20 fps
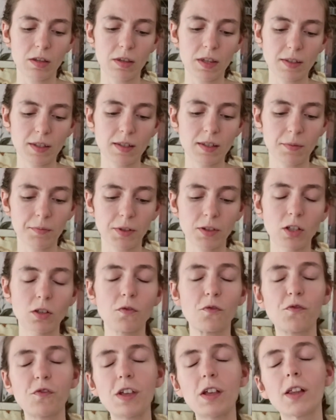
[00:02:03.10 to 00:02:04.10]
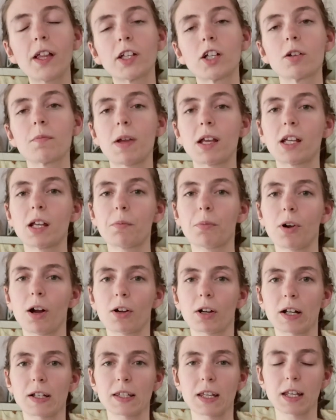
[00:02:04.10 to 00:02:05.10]
this is something that you feel like you're making
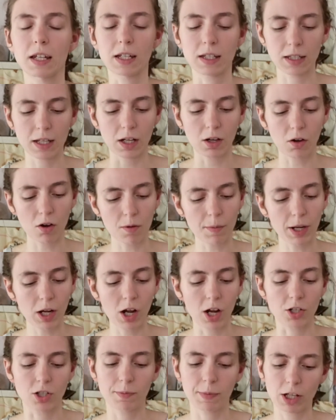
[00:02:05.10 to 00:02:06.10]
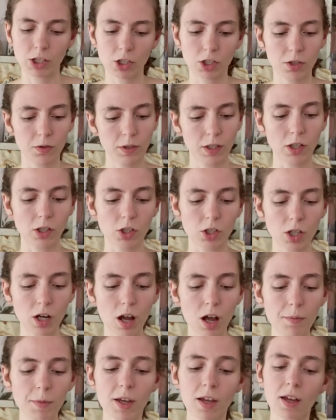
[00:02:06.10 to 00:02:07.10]
progress in. It's like, oh my gosh, I'm actually doing a good
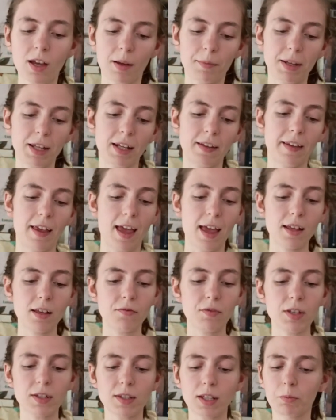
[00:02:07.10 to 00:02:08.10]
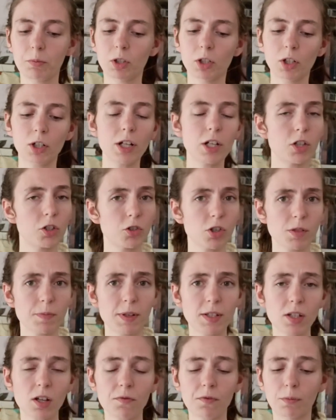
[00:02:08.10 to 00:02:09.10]
job. I'm getting the hang of this. I'm learning to trust
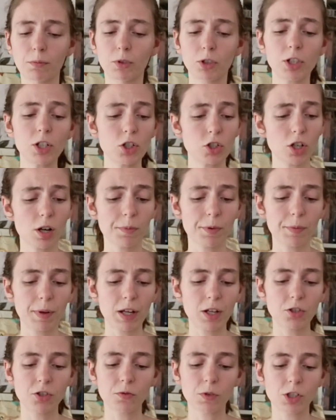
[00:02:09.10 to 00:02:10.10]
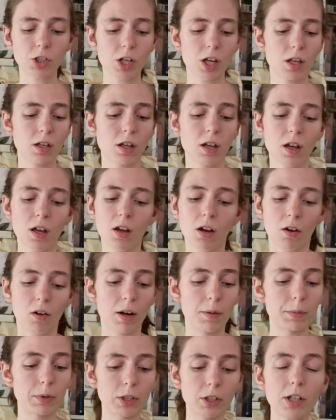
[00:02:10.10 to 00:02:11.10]
myself. I'm learning to sharpen my intuition, or
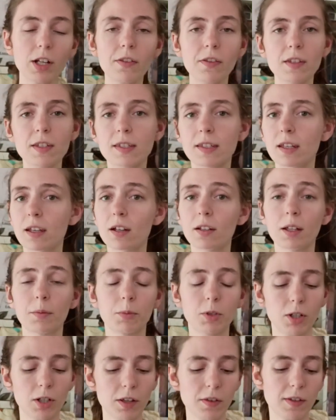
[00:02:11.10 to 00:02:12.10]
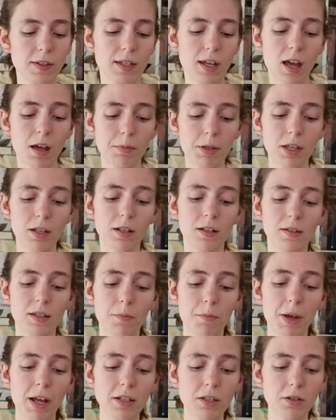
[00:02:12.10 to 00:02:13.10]
I'm learning this skill. I'm learning this habit, because the
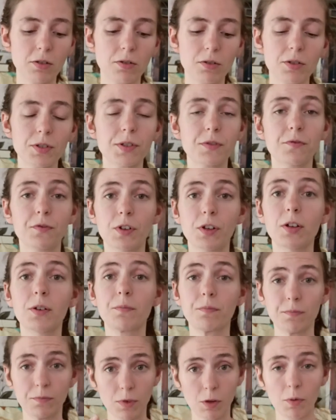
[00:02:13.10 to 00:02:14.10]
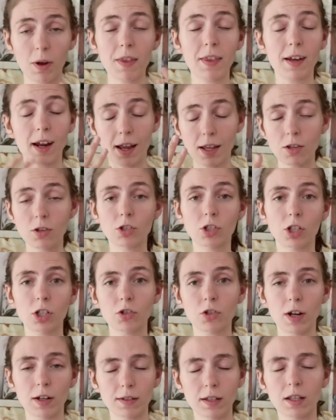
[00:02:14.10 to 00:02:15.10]
Pentacles, for the way that I usually
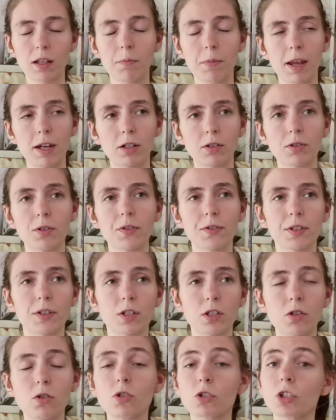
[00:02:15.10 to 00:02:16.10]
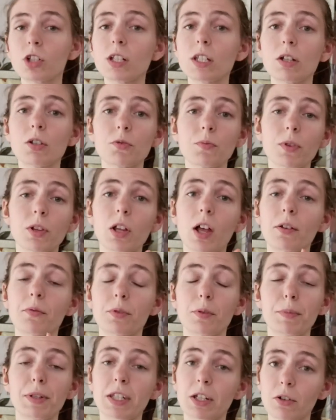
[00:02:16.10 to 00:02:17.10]
translate the Pentacles, is usually deals with a lot of
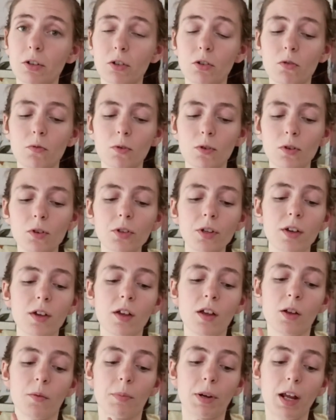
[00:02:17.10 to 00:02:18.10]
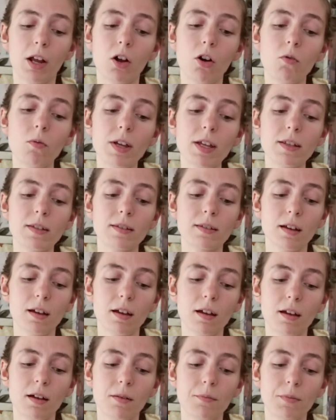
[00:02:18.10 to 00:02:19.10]
the material world, but I always
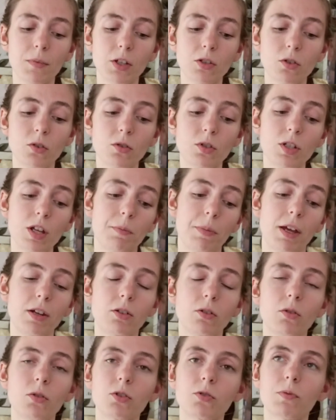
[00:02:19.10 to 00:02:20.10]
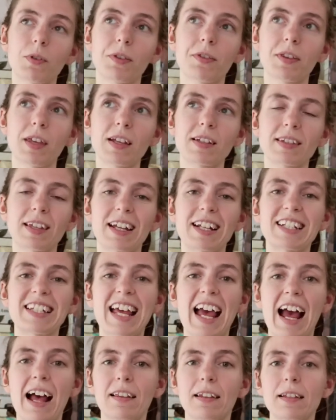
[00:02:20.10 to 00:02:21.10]
associate Pentacles with things like
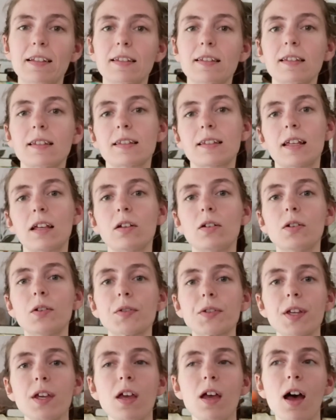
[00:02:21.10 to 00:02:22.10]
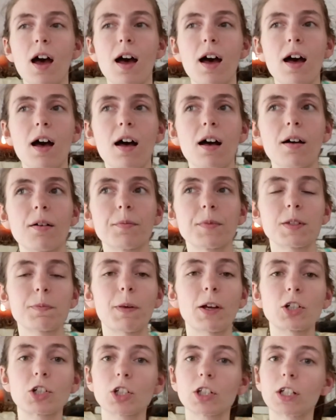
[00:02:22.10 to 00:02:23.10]
talents, skills,
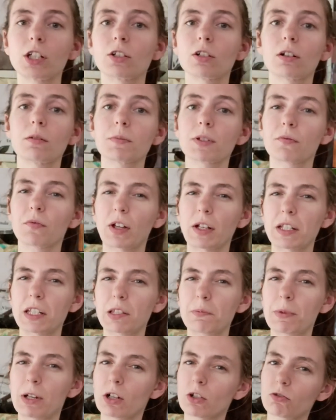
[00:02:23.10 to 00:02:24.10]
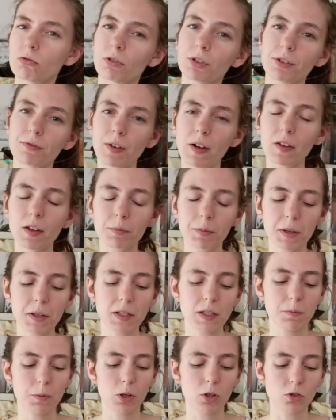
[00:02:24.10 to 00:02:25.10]
especially in terms of like spiritual
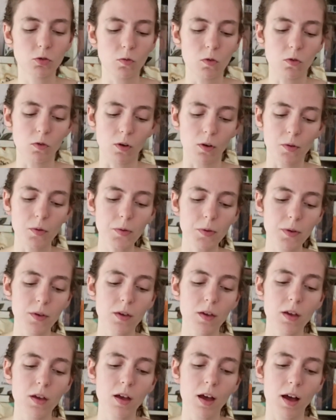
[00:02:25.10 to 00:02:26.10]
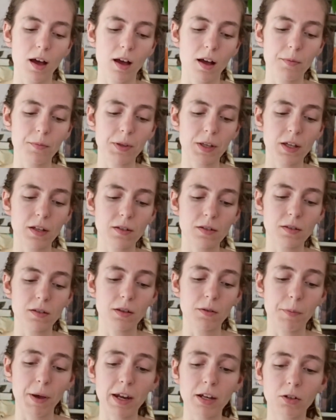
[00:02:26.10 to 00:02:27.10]
development, spiritual growth. Because
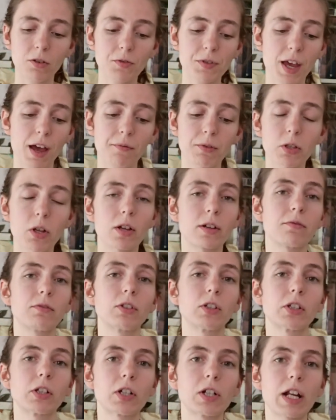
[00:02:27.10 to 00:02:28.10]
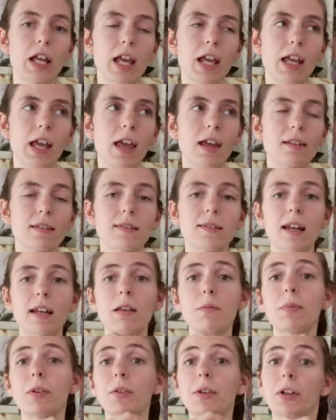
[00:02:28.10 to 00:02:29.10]
the Pentacles have a lot of learning and
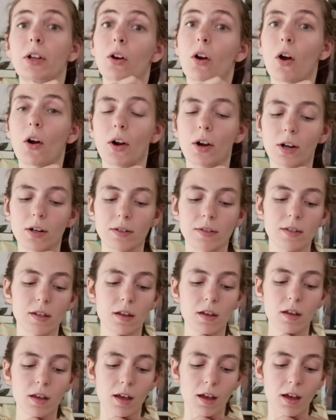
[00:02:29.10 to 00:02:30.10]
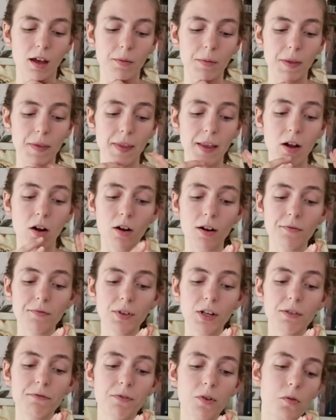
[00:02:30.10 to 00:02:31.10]
steady building cards. And they are
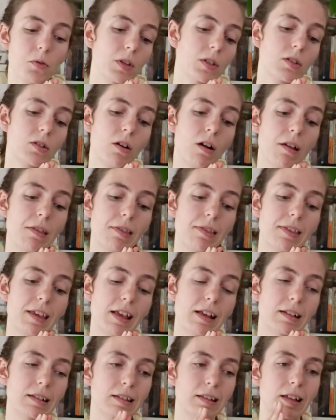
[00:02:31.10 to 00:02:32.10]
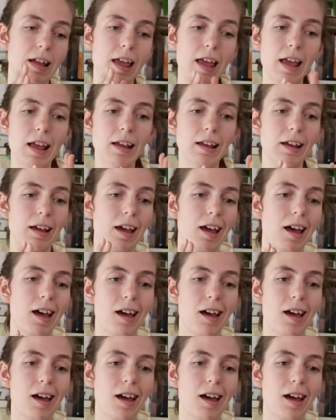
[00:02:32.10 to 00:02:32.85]
very focused on things like,